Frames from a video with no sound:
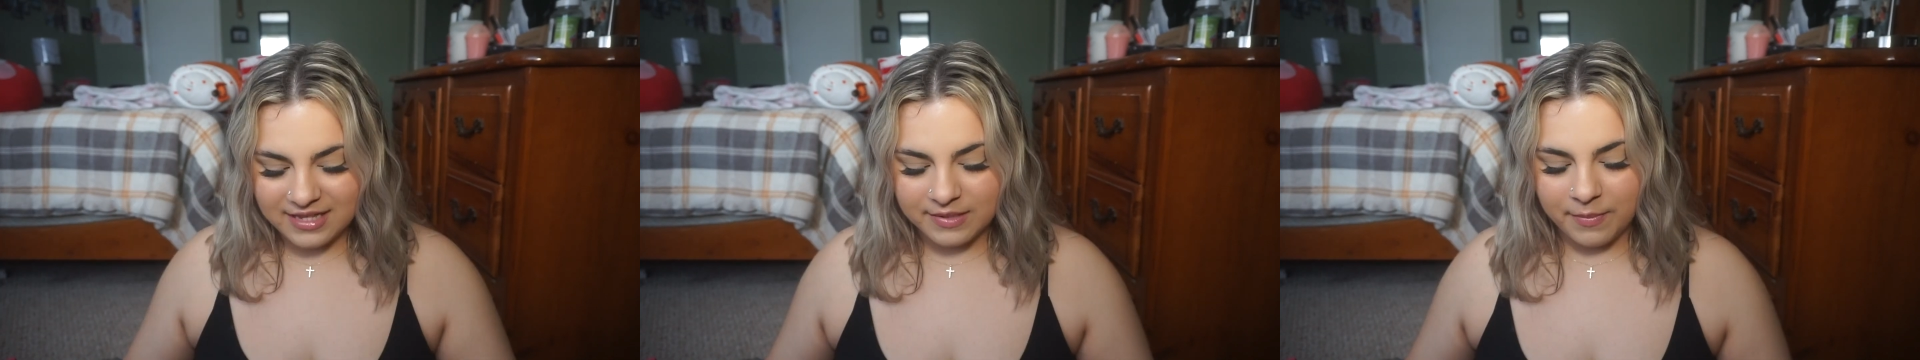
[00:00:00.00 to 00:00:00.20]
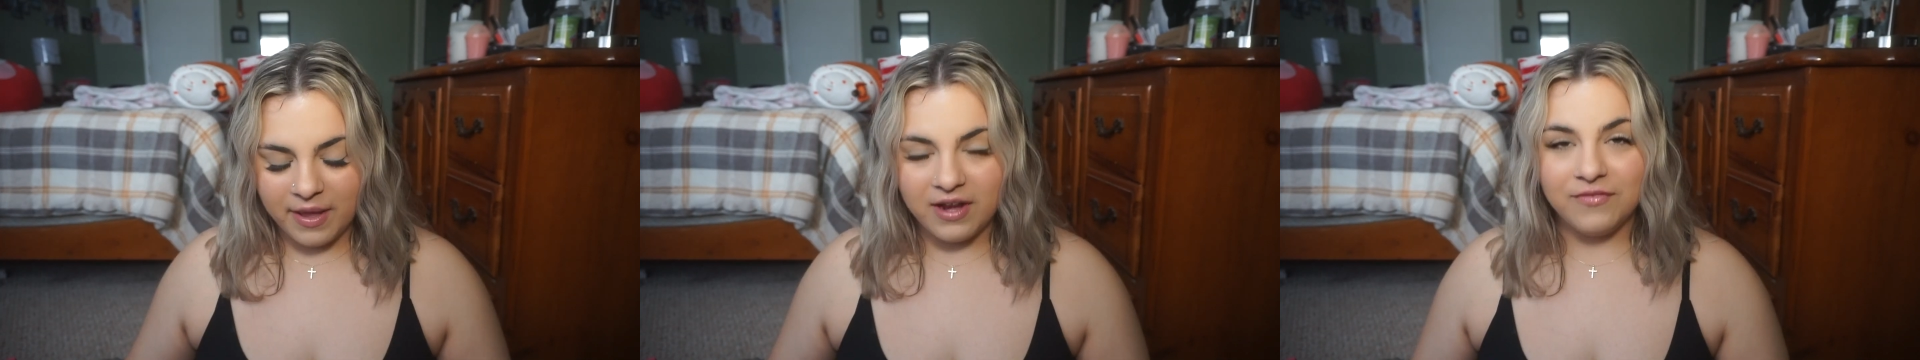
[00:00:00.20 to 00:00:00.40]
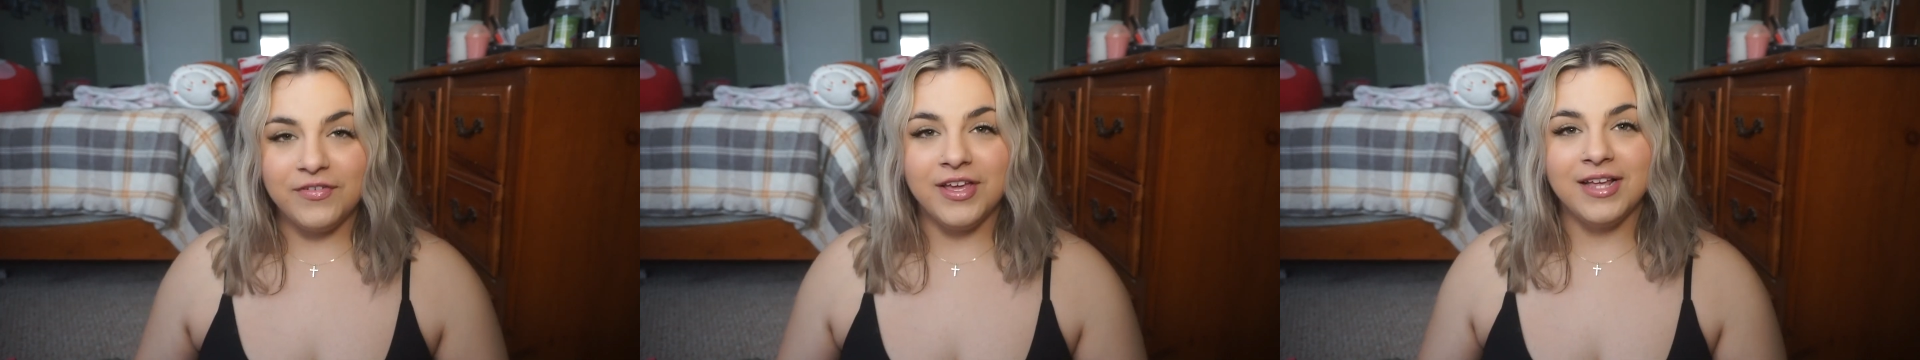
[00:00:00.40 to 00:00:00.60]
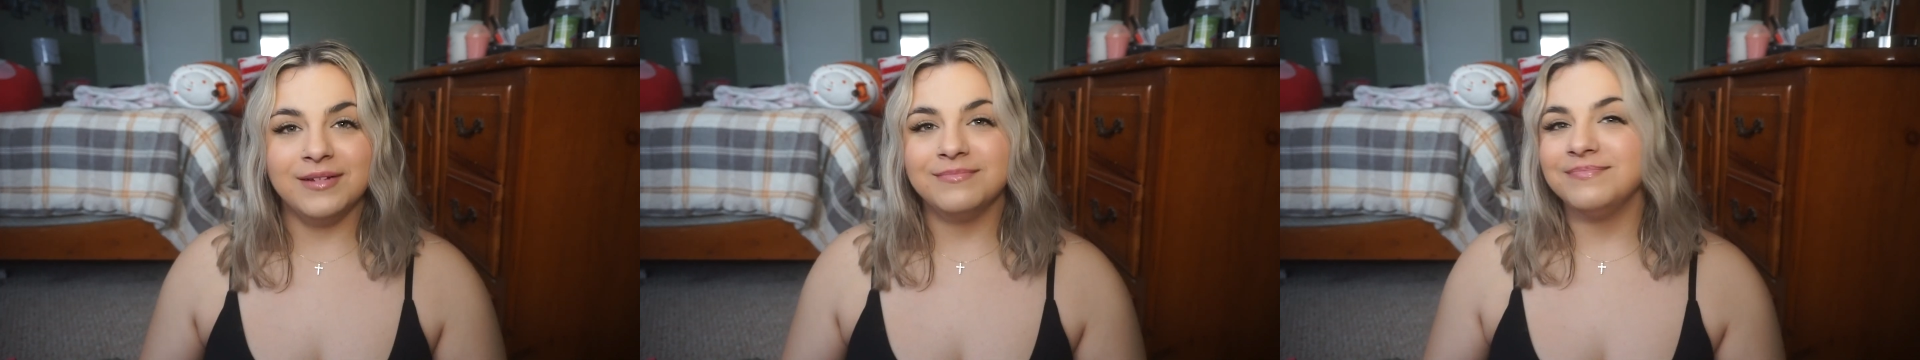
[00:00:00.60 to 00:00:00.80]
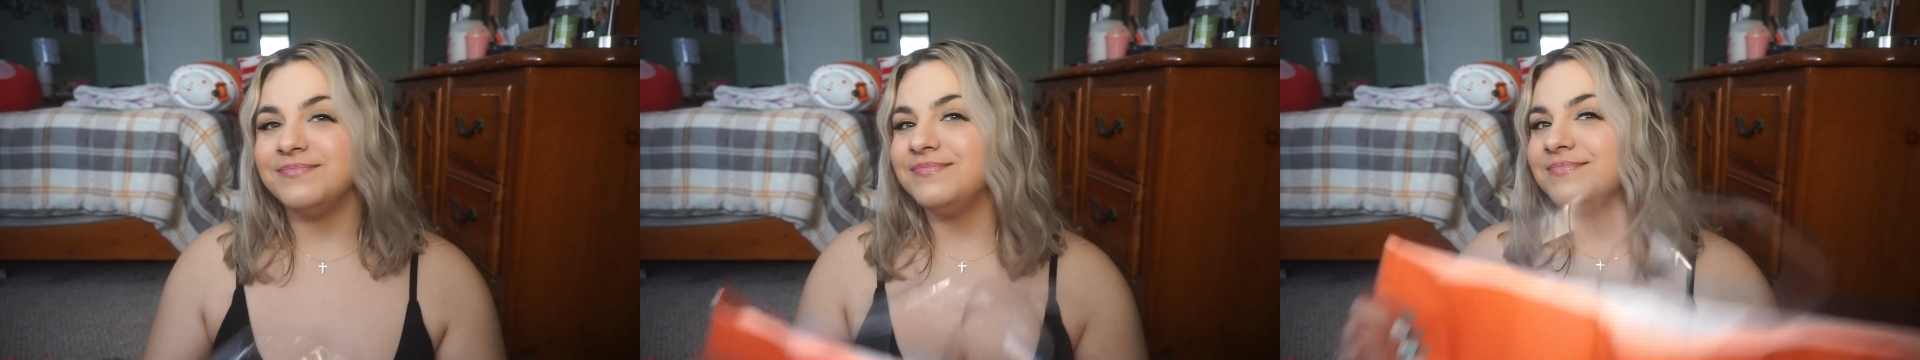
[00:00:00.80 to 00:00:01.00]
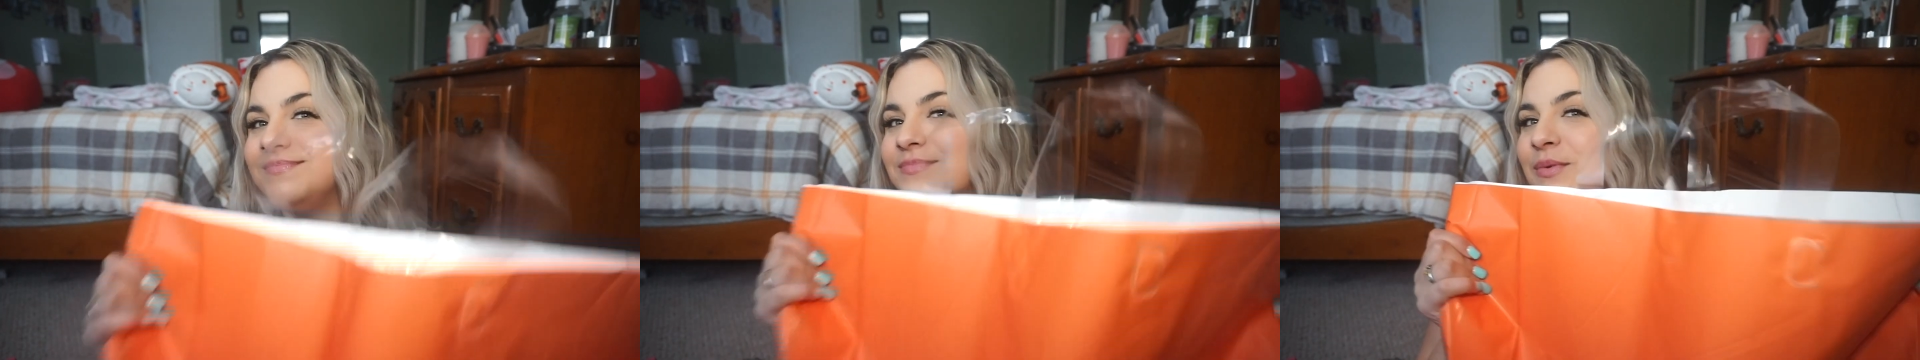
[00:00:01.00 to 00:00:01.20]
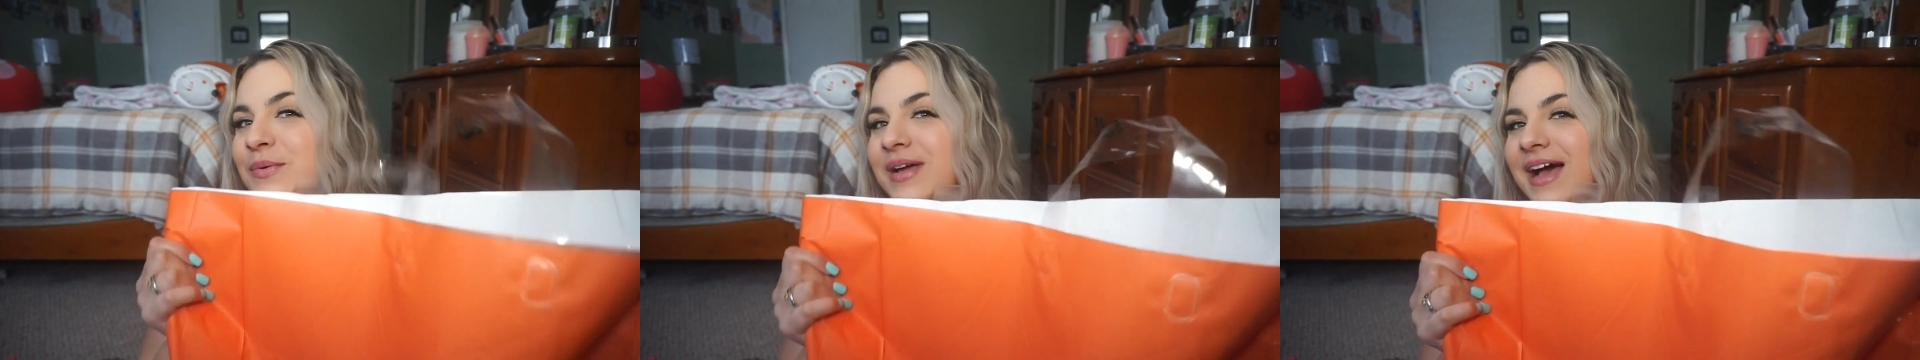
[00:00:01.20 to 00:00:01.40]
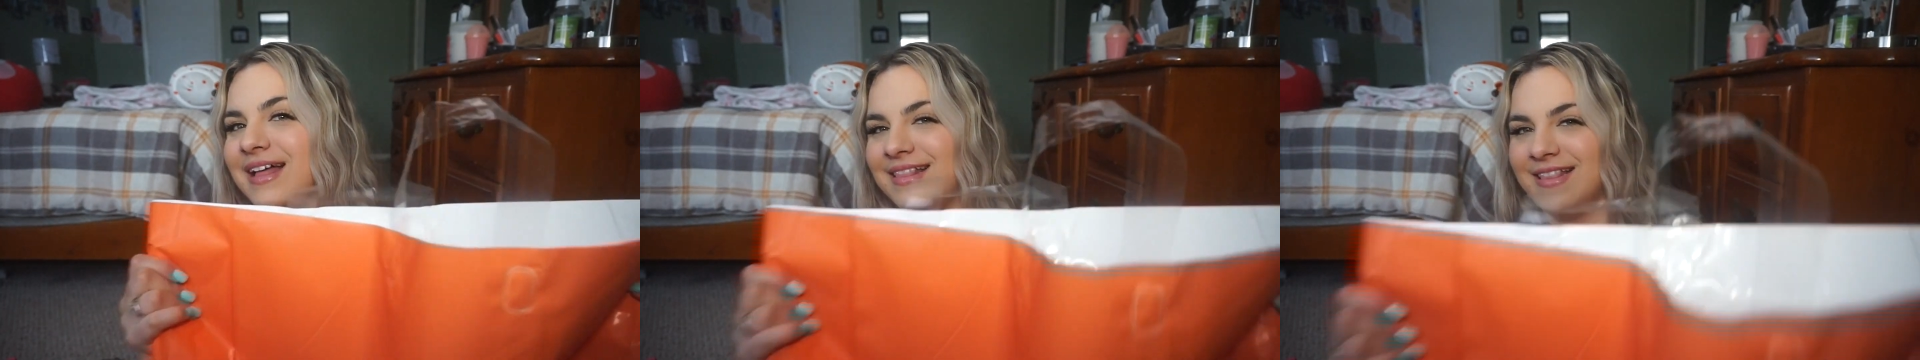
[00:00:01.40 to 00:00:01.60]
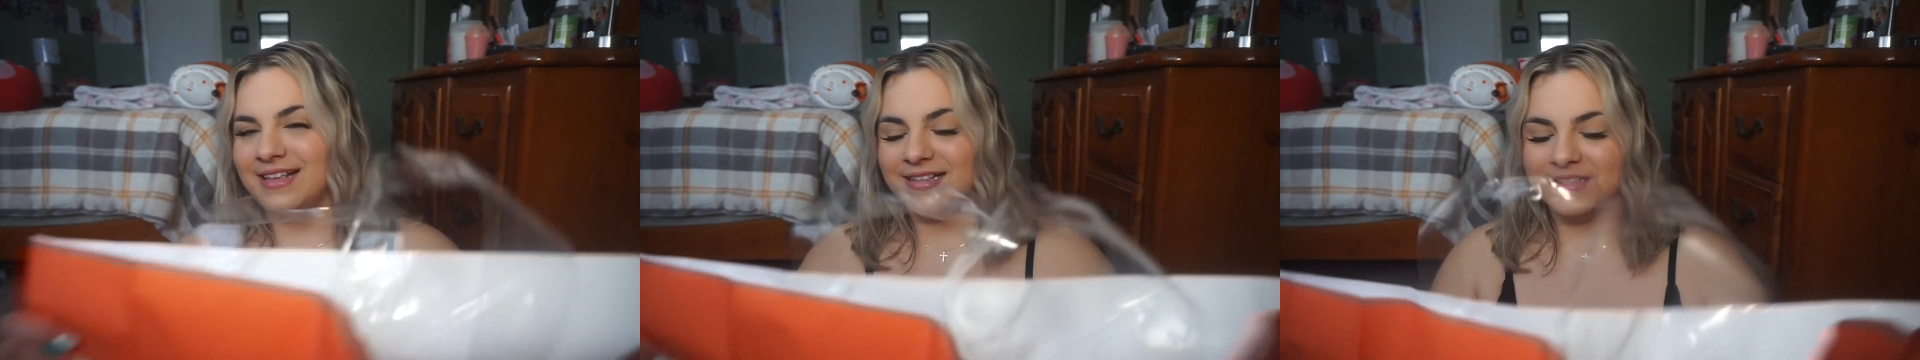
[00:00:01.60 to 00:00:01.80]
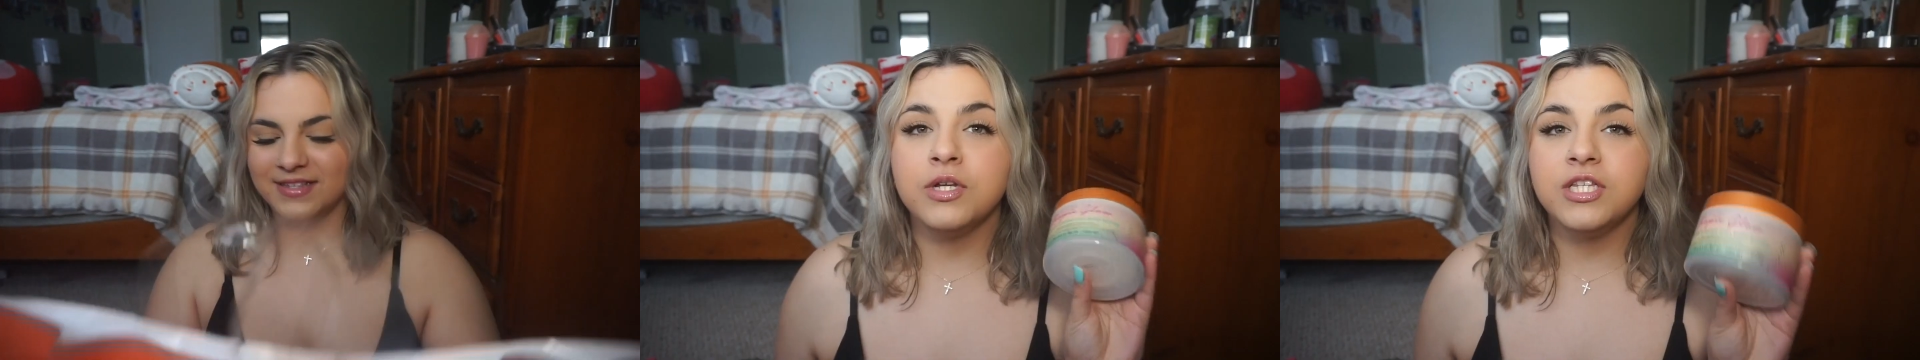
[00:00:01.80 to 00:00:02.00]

As a benefit, we got this.